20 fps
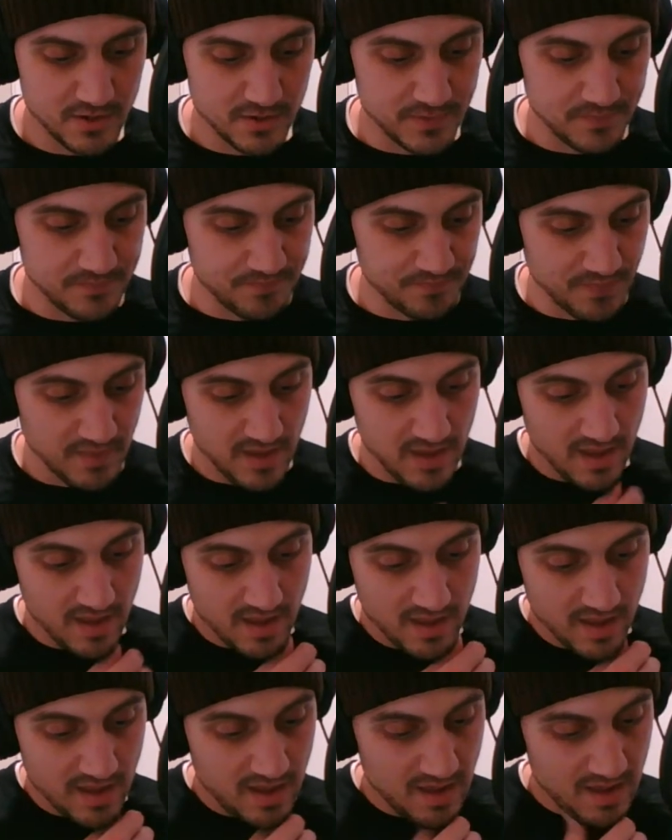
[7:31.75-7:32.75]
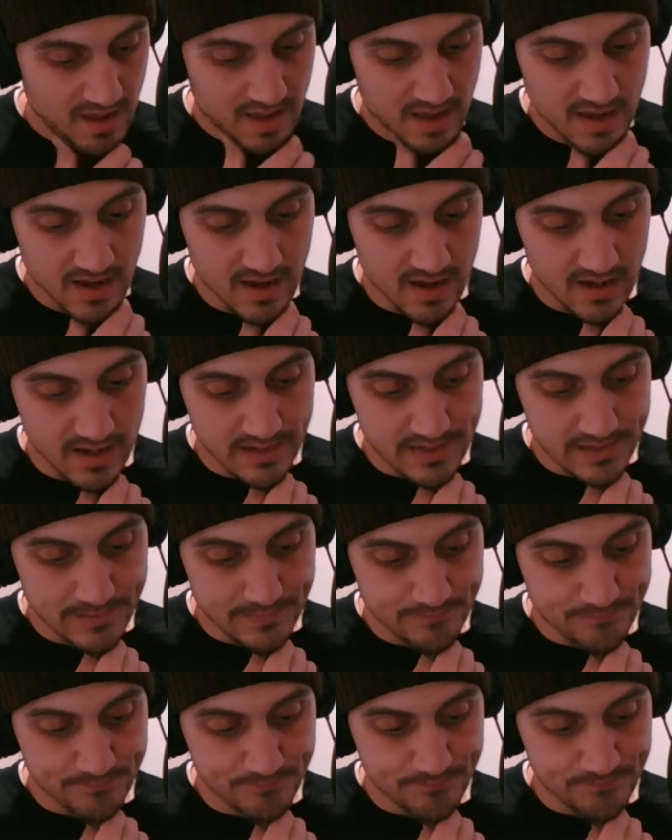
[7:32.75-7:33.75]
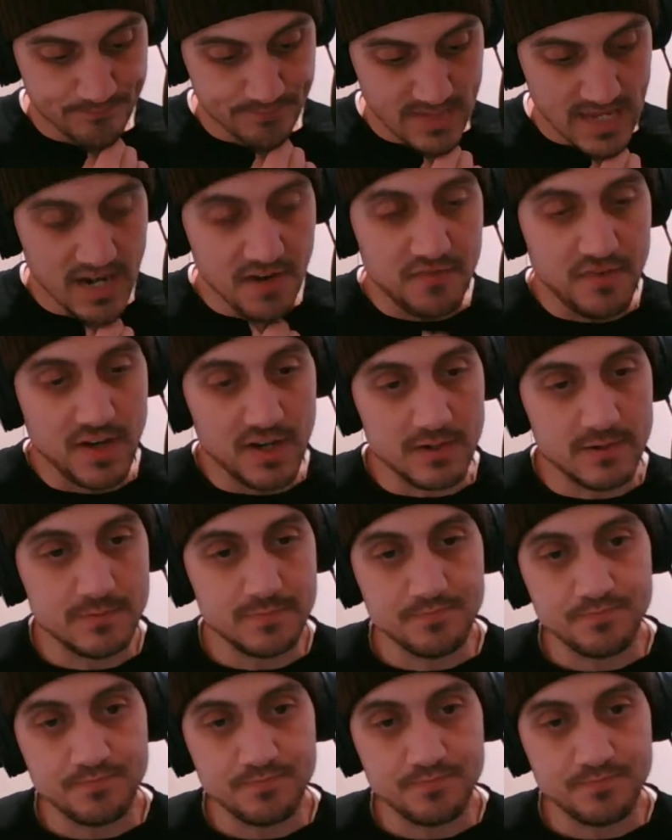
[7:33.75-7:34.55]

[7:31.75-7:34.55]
it. NFL.